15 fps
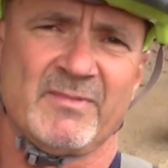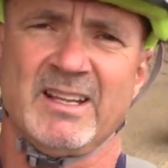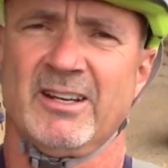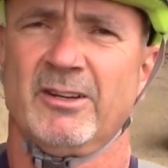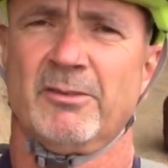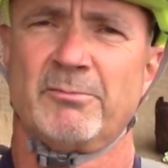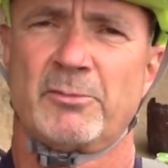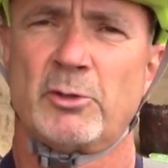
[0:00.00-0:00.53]
you
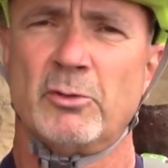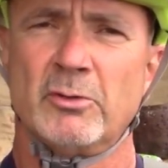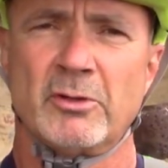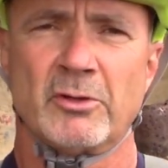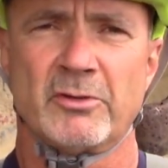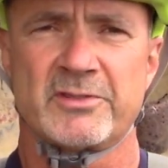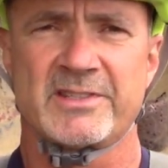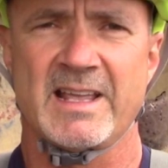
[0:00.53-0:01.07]
know, cool
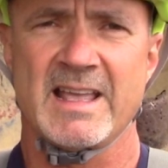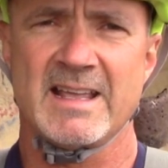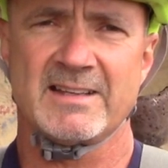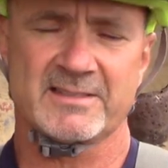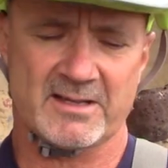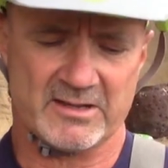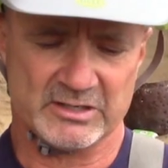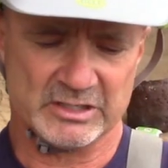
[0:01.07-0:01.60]
little
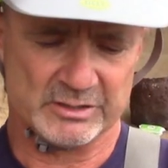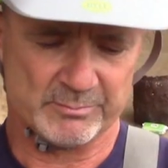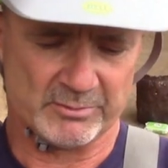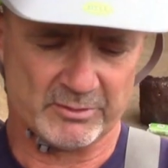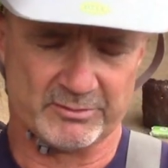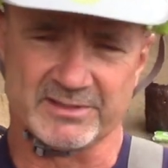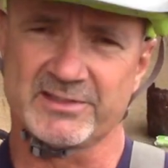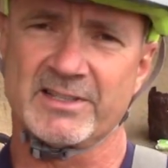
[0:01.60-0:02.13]
sayings on them
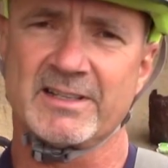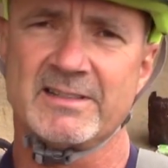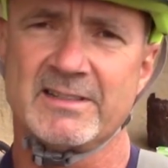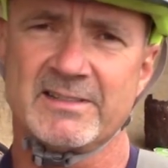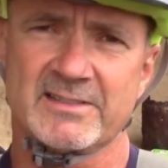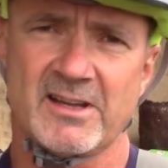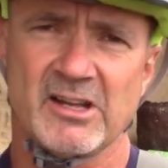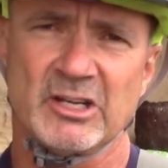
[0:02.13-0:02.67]
or
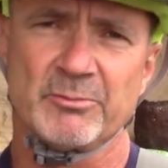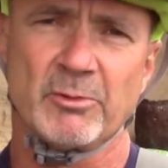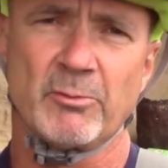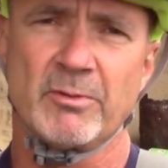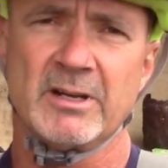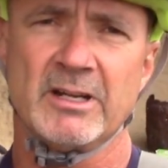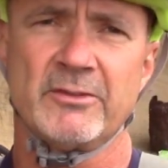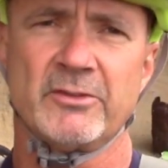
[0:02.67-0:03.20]
insignias on them or
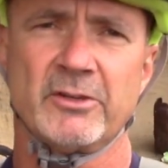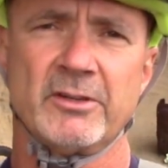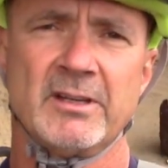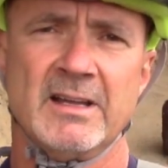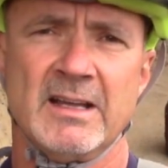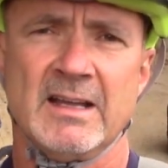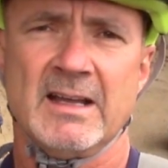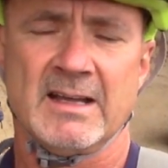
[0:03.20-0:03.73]
whatever.
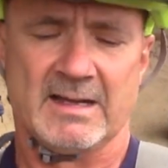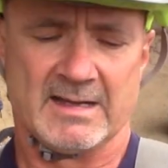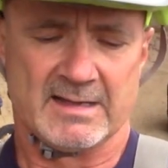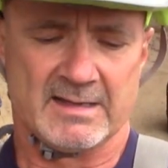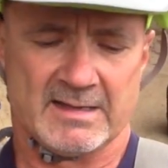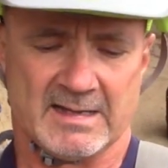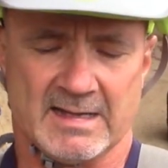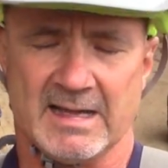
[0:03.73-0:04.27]

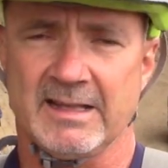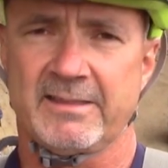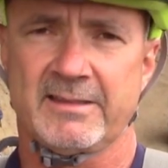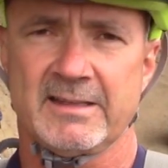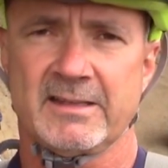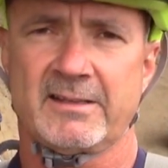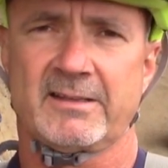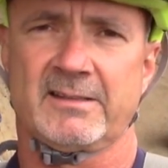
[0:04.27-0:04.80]
I
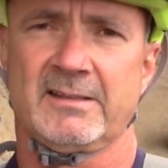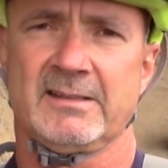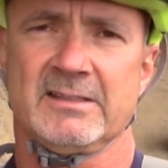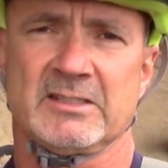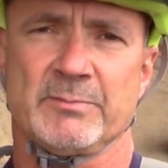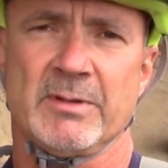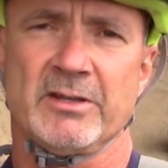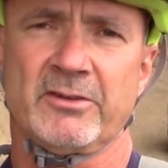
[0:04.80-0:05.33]
think
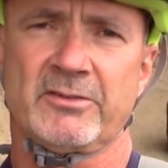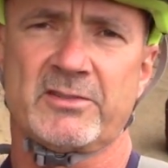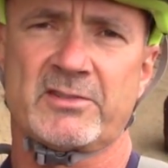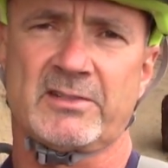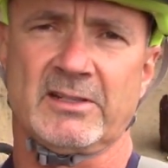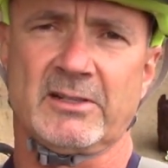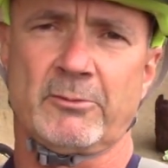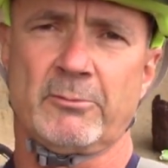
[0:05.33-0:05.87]
it's better to
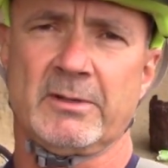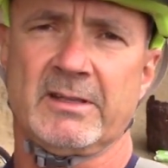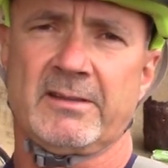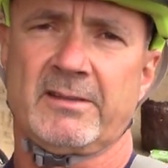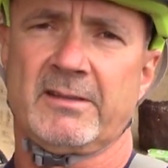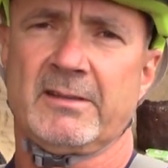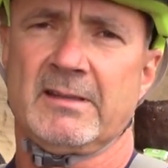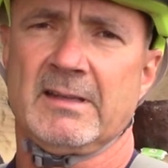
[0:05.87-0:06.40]
stick
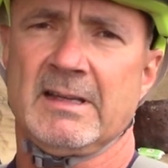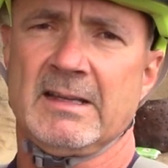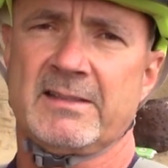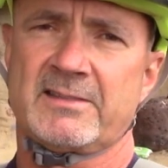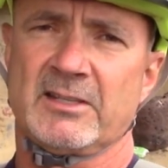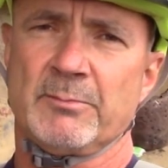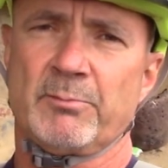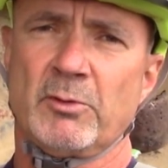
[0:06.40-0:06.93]
with a
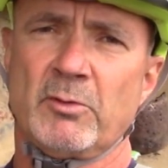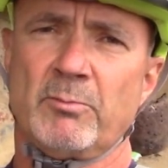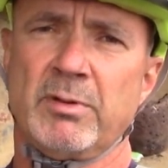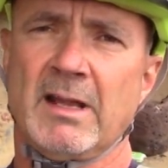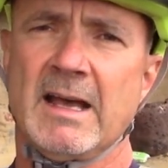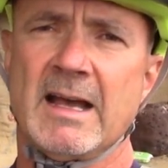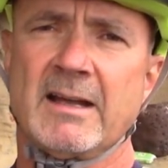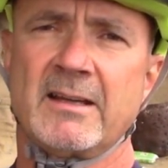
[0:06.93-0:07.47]
simple
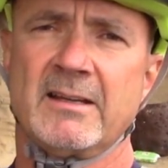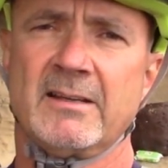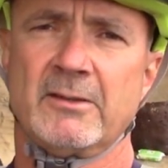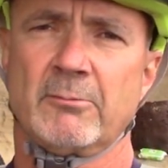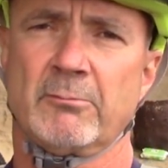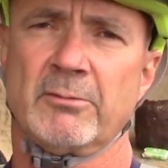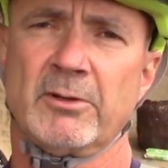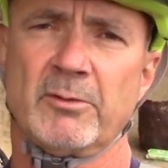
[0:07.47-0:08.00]
black
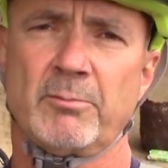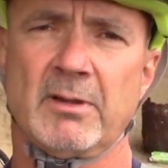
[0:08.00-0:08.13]
rear